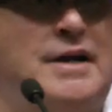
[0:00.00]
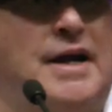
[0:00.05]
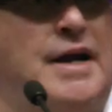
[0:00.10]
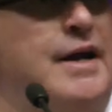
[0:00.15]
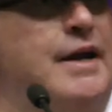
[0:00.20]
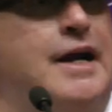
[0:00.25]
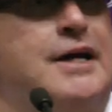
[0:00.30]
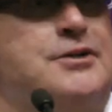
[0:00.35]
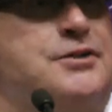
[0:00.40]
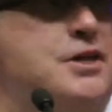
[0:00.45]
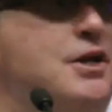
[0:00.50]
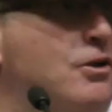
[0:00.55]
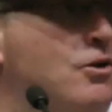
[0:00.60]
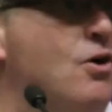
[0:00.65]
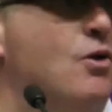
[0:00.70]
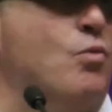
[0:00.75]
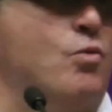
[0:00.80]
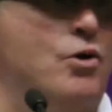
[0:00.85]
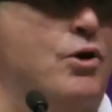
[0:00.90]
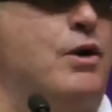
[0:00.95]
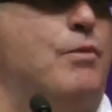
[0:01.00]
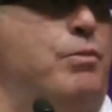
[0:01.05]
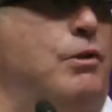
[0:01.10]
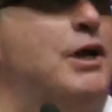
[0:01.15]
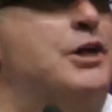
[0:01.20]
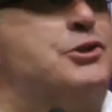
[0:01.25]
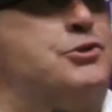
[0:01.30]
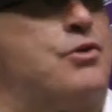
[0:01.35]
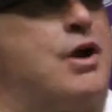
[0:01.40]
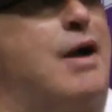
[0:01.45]
And I said, look, we're going to
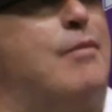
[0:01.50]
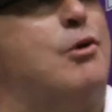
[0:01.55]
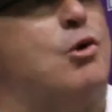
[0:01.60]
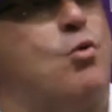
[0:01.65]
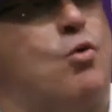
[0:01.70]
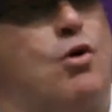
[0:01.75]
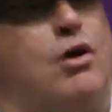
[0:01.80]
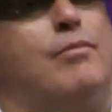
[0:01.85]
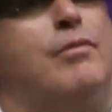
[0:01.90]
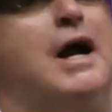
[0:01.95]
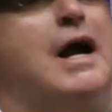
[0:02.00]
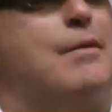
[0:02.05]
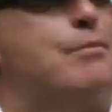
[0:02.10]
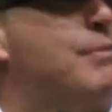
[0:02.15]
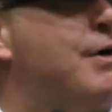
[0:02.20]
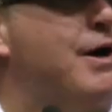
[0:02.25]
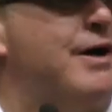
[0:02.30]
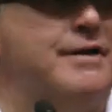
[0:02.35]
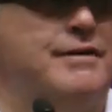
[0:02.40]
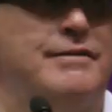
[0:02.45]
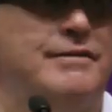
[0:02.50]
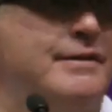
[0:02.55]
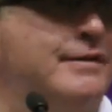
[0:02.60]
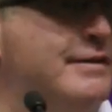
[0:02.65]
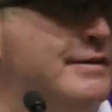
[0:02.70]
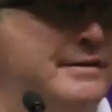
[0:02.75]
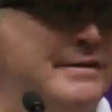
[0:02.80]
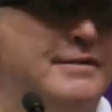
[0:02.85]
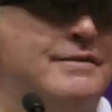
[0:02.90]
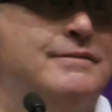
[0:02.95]
play a scramble quarterback, but
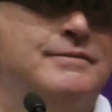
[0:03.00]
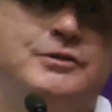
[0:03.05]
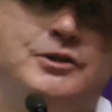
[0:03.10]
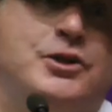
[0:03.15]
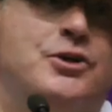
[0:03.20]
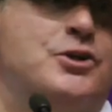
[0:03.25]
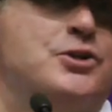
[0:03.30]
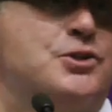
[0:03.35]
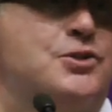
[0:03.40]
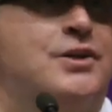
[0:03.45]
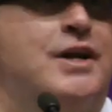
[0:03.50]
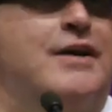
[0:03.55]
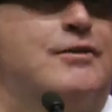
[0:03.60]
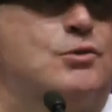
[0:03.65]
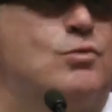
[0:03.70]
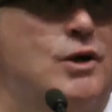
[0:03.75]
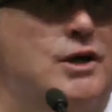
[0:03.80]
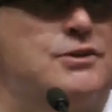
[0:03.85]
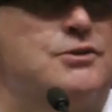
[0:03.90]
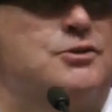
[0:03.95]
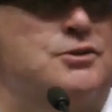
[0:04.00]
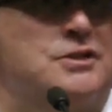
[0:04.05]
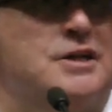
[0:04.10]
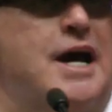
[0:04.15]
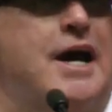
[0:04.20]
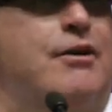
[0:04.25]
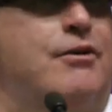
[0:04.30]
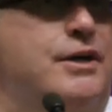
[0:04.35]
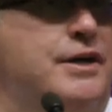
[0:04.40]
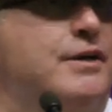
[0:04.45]
you're just going to have to wait till
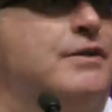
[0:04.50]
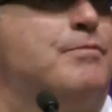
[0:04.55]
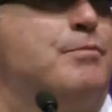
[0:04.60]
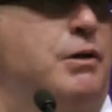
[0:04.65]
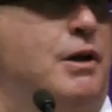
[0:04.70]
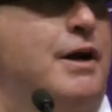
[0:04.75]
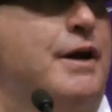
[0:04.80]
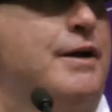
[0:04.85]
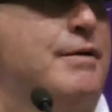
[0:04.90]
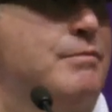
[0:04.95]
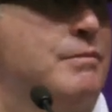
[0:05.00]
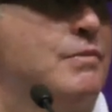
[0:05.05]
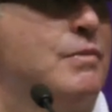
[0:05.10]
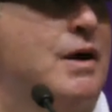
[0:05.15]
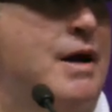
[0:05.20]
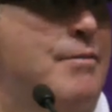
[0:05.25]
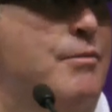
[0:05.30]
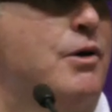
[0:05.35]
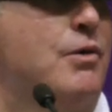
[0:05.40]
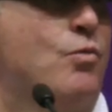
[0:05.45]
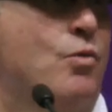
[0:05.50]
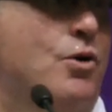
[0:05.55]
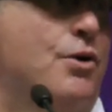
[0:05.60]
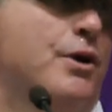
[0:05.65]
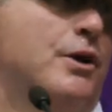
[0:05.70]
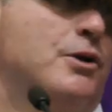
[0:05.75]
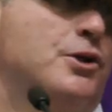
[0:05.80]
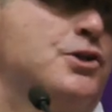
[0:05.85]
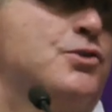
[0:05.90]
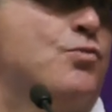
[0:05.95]
Saturday to play him. We're
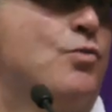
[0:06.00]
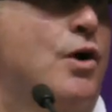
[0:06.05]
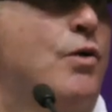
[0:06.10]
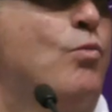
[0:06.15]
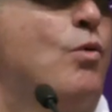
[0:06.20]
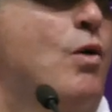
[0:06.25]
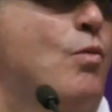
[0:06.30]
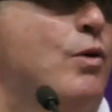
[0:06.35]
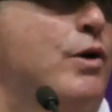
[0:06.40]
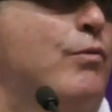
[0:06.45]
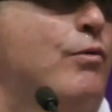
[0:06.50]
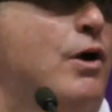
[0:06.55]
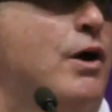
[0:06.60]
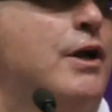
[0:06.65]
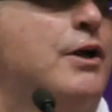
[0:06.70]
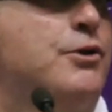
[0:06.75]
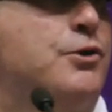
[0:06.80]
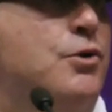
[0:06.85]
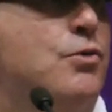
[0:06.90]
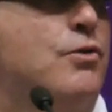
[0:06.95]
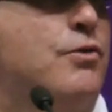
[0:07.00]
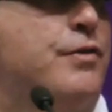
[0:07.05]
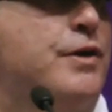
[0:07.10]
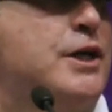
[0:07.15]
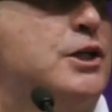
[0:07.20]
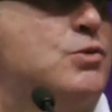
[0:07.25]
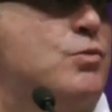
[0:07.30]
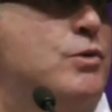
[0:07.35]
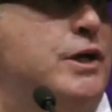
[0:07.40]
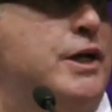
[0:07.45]
going to just run what we run and do the
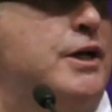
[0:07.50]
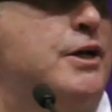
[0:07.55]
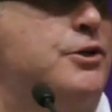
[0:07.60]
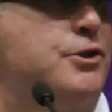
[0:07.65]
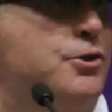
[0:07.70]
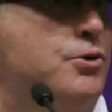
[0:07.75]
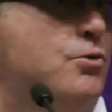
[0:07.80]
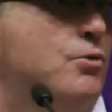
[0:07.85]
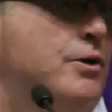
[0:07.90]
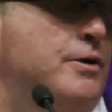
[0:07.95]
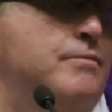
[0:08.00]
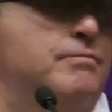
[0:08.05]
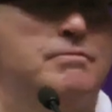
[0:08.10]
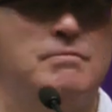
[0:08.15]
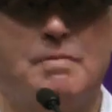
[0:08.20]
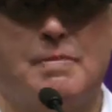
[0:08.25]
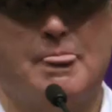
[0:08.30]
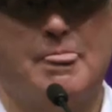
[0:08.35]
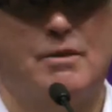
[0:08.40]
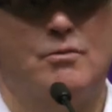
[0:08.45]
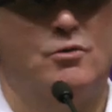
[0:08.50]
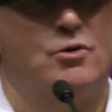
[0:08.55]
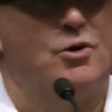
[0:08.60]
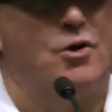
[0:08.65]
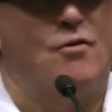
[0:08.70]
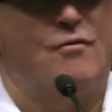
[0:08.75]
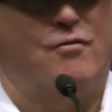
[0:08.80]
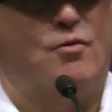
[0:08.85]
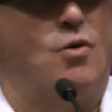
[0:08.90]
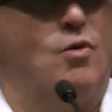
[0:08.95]
things we need to do, and
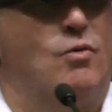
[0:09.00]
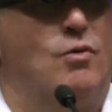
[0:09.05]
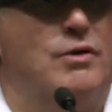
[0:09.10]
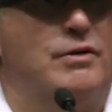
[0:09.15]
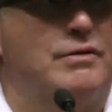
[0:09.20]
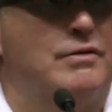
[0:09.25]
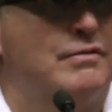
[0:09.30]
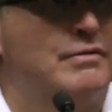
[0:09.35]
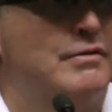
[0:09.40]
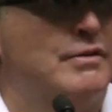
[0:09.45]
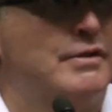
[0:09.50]
we'll go forward.